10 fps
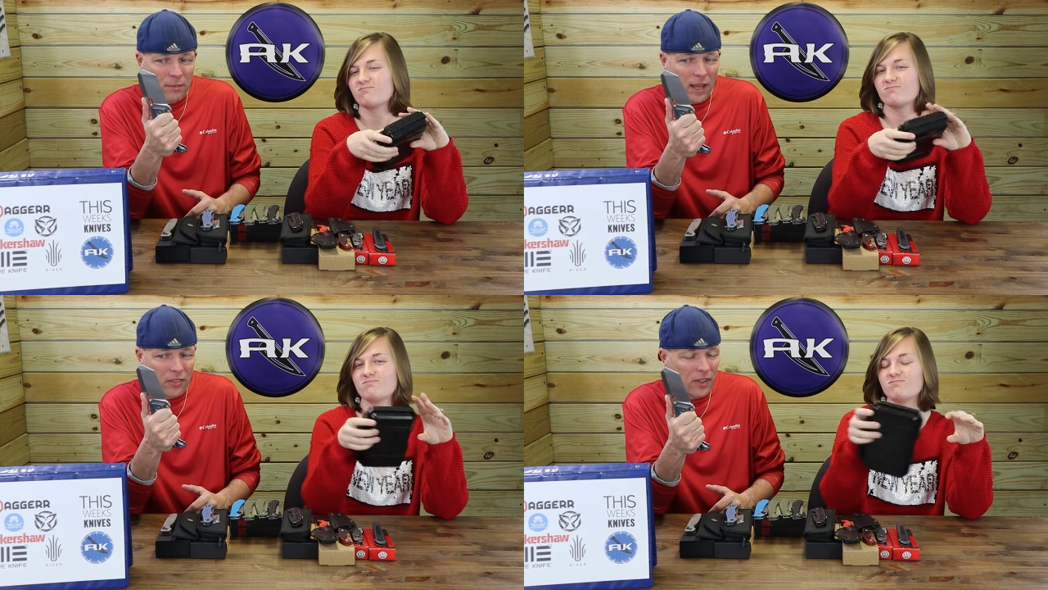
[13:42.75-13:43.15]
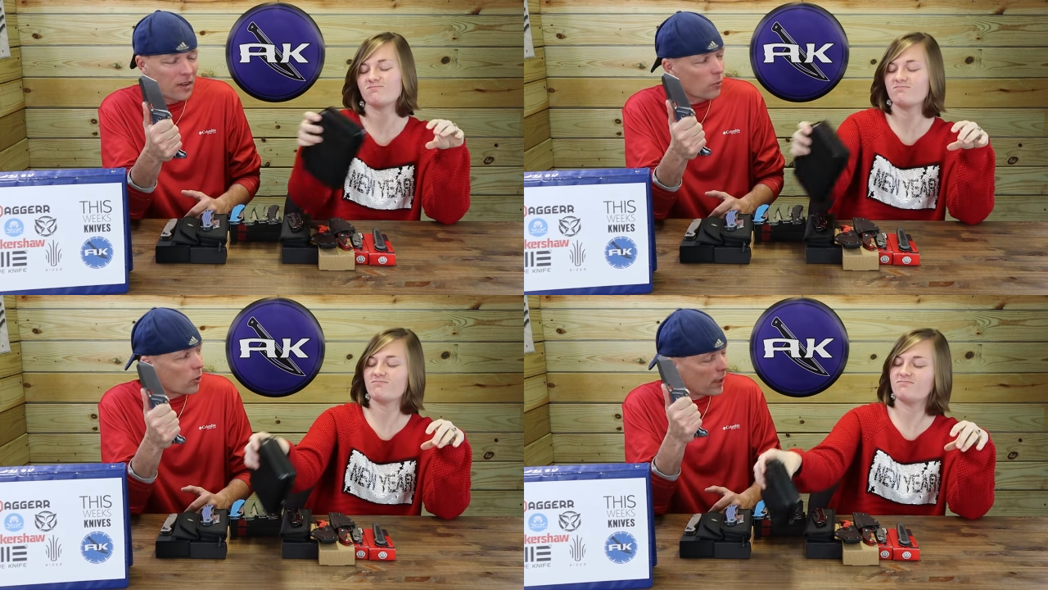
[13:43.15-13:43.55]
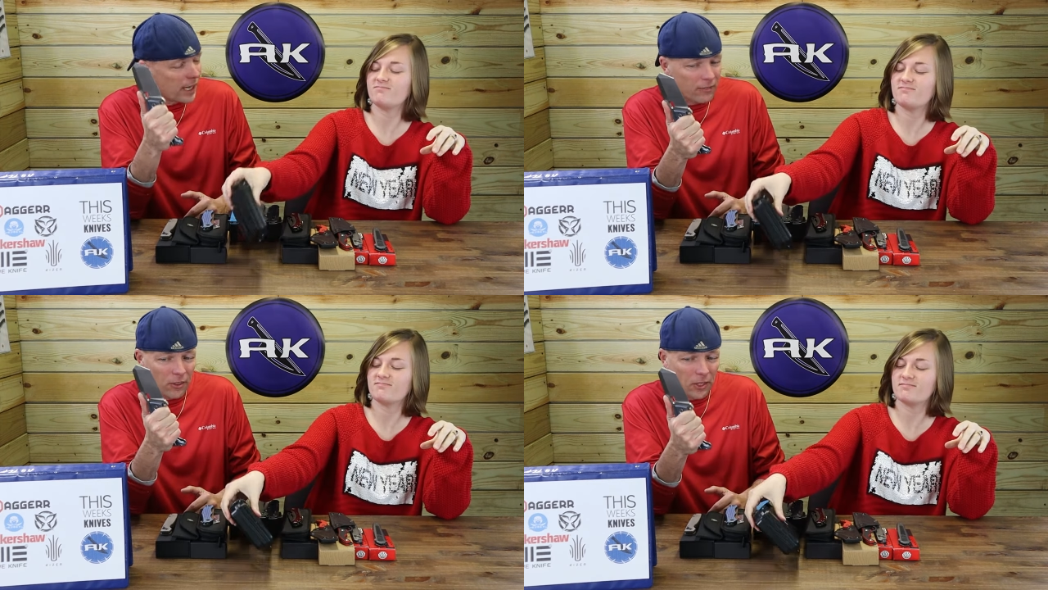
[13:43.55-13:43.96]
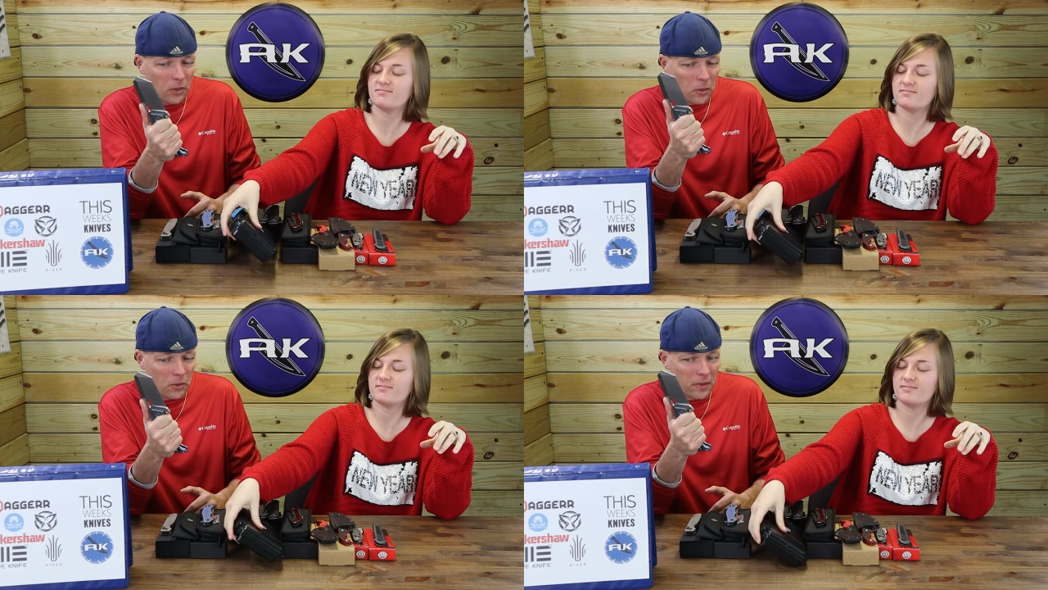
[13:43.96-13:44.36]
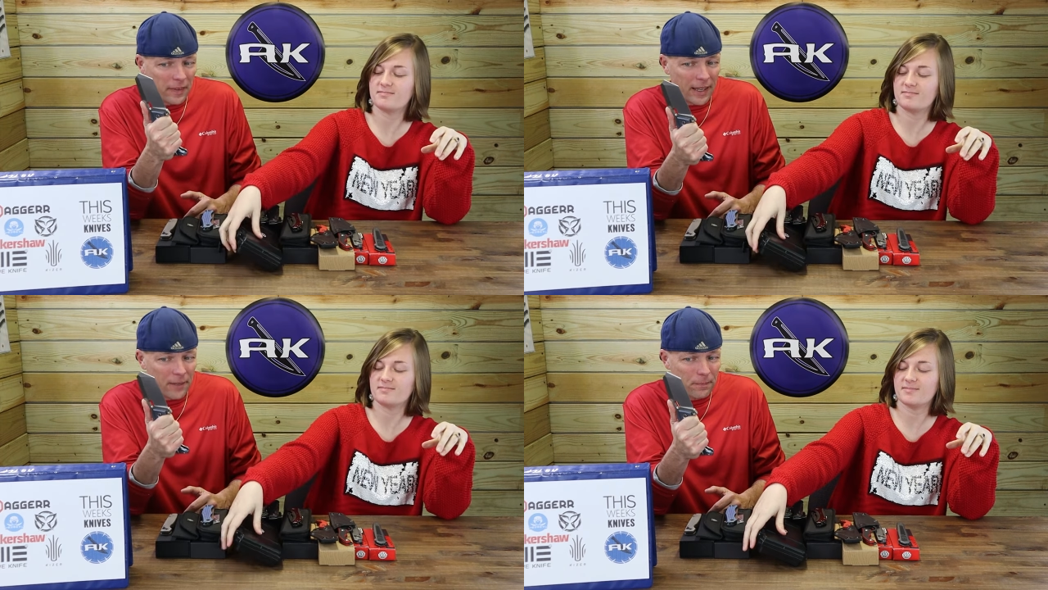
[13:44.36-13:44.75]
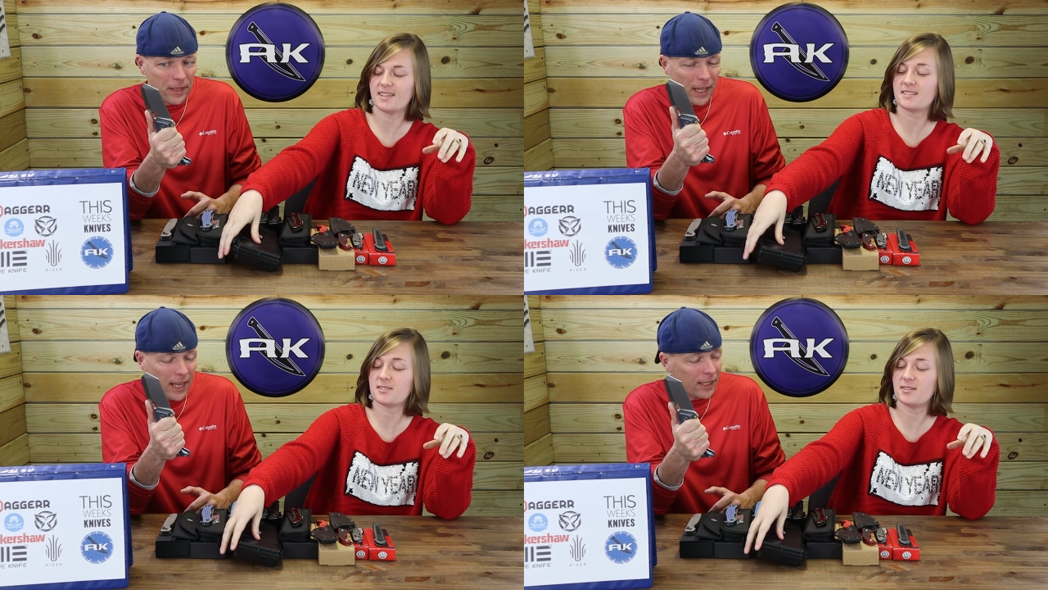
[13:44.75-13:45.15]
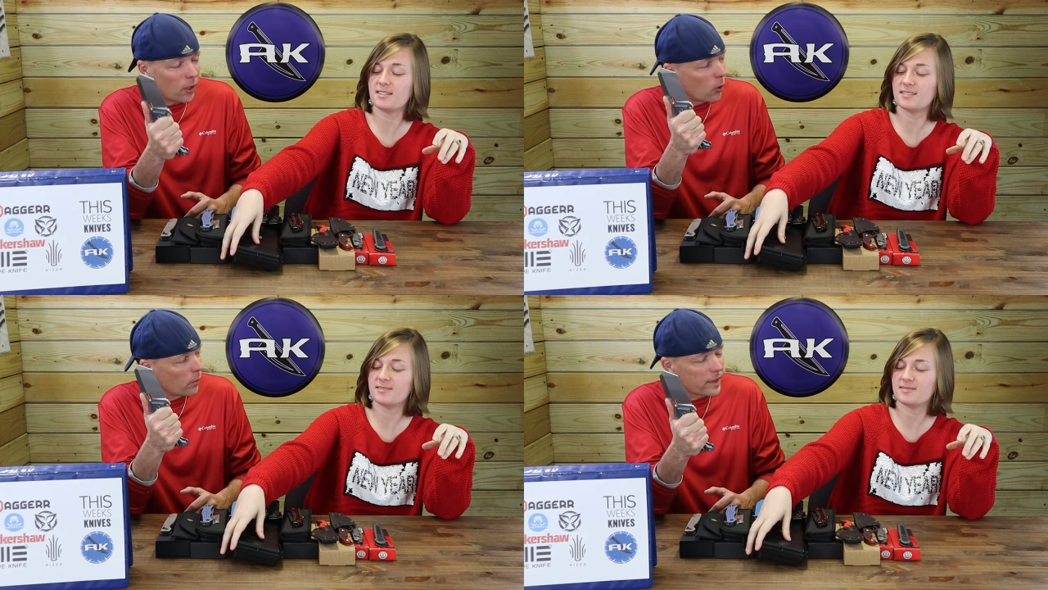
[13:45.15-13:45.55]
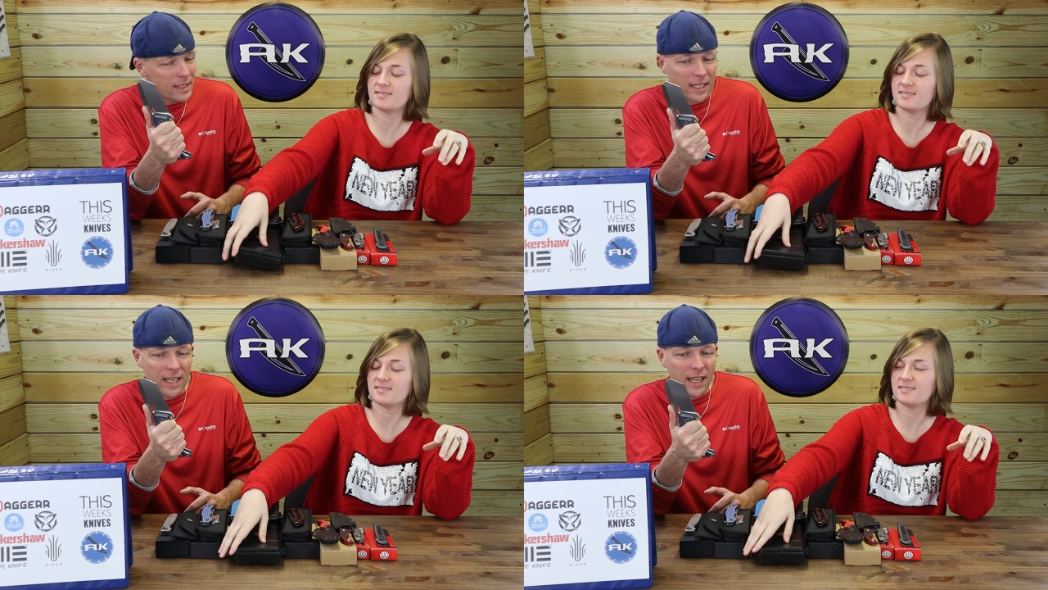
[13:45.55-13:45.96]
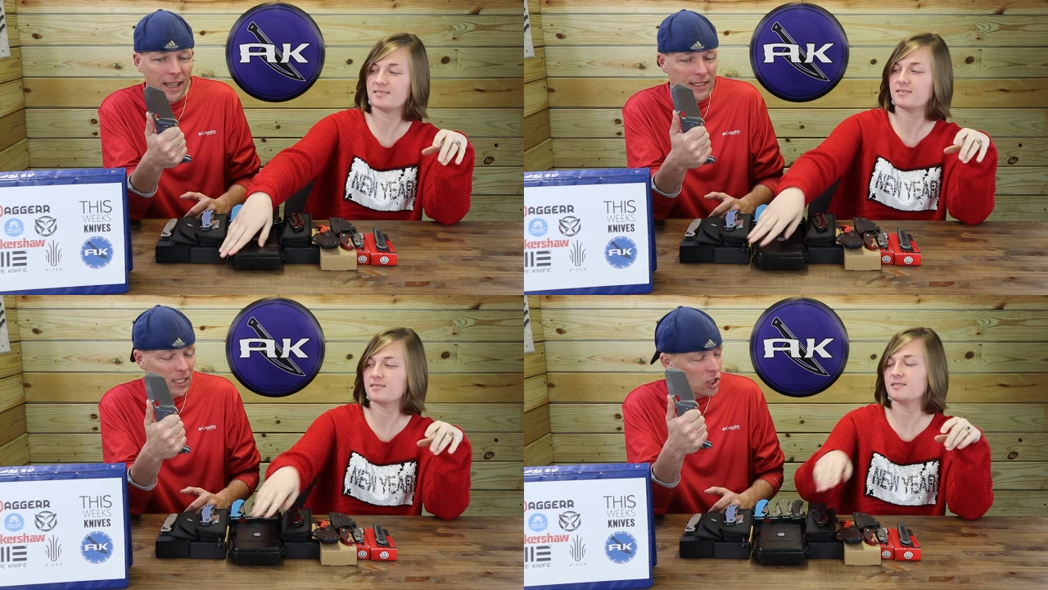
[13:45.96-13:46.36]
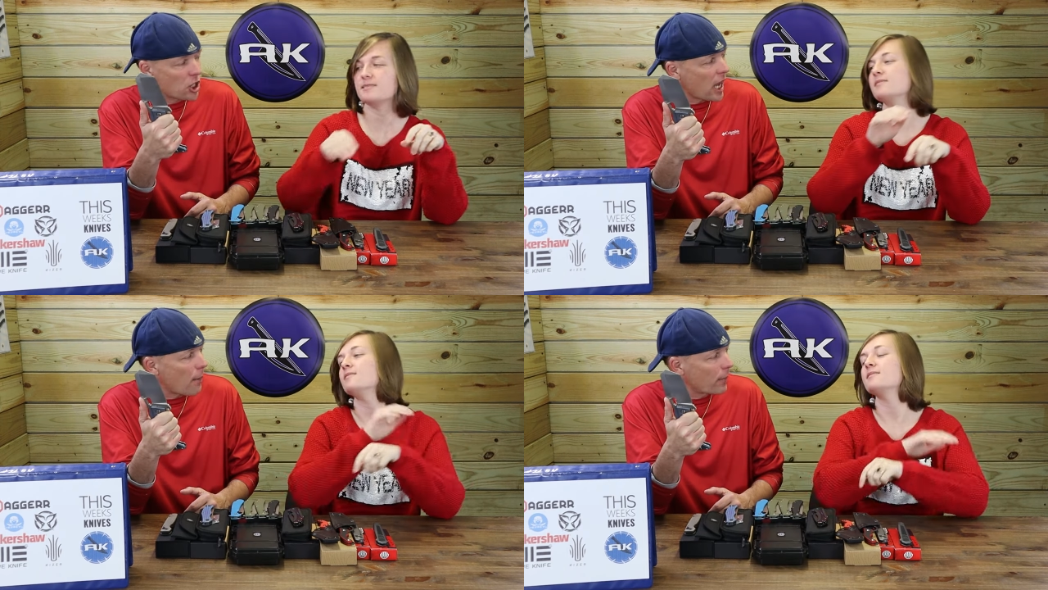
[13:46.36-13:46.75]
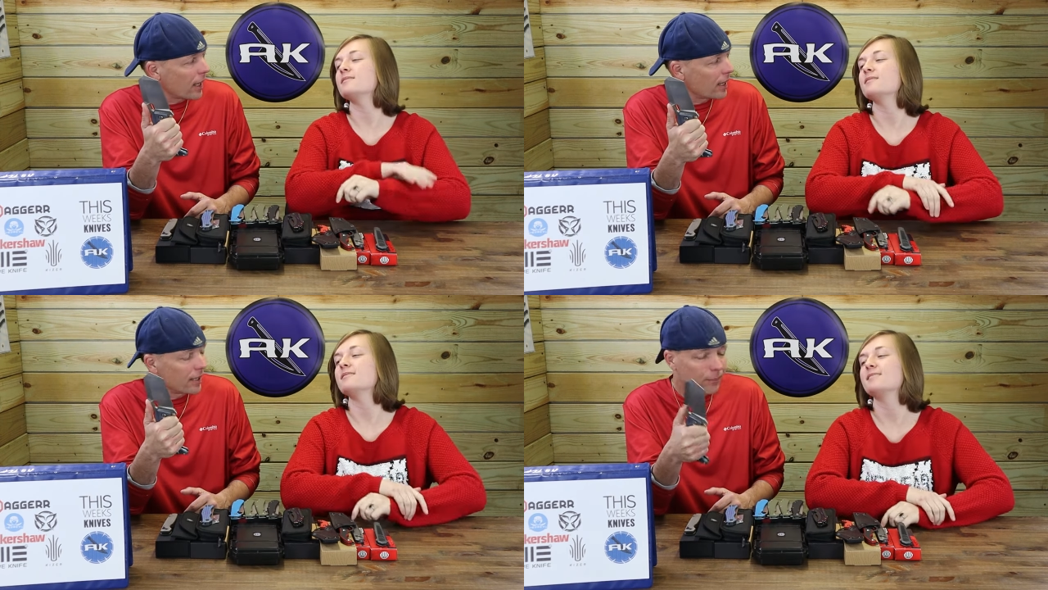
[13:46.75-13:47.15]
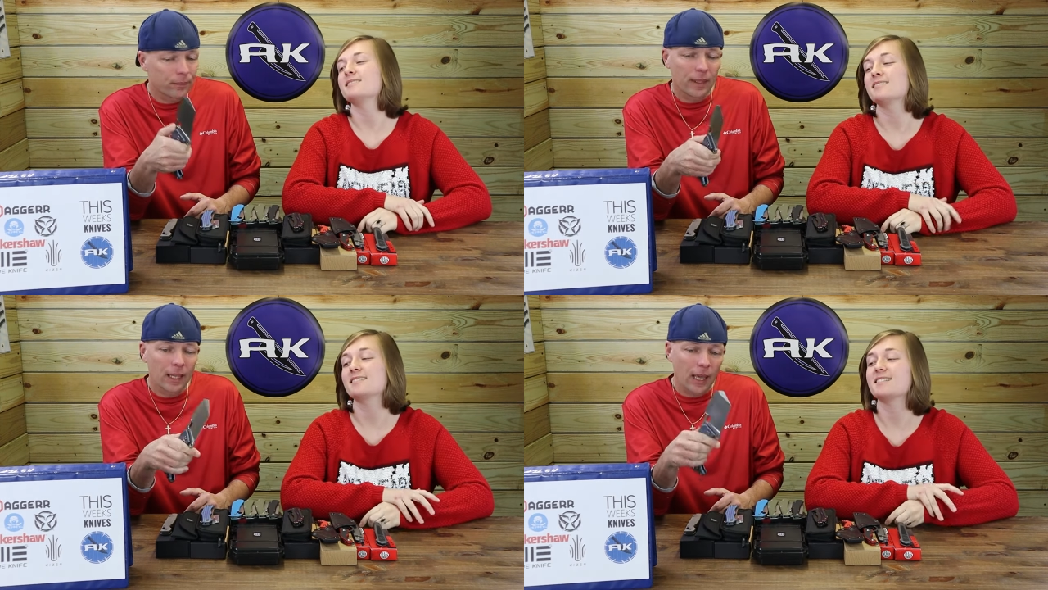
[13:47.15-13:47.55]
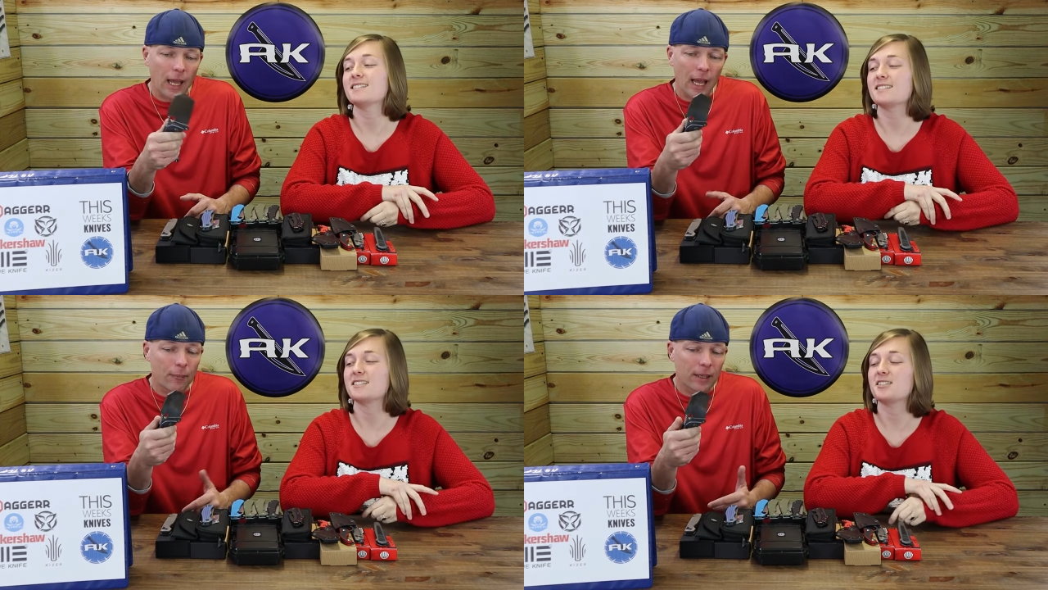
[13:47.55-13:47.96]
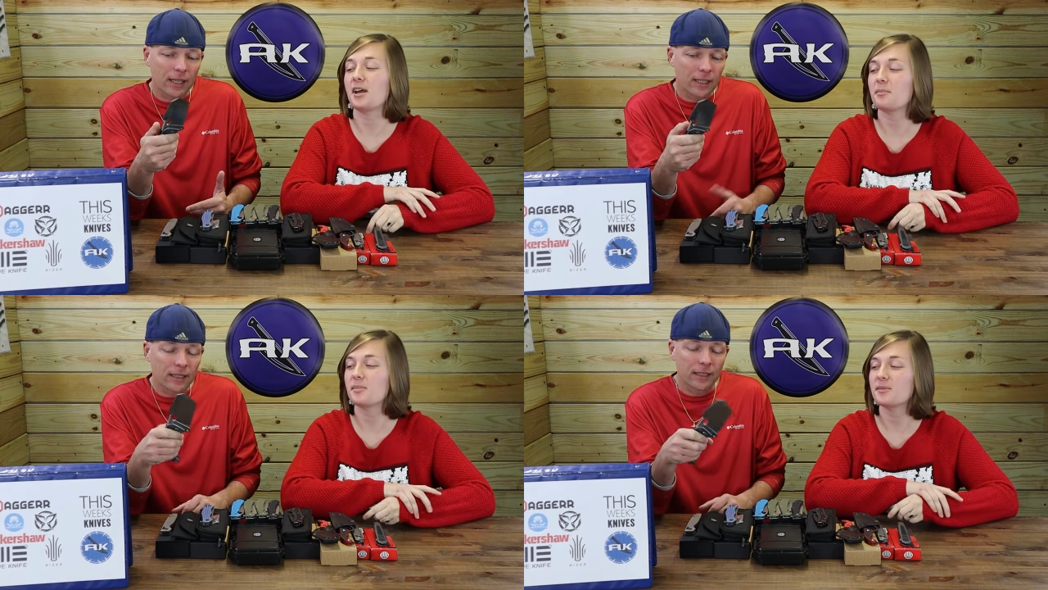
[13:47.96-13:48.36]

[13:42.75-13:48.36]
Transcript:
Speaker 1: that my thumb will ever go over that. That's I good. can hold this thing. It's a chapa. It's I a mean,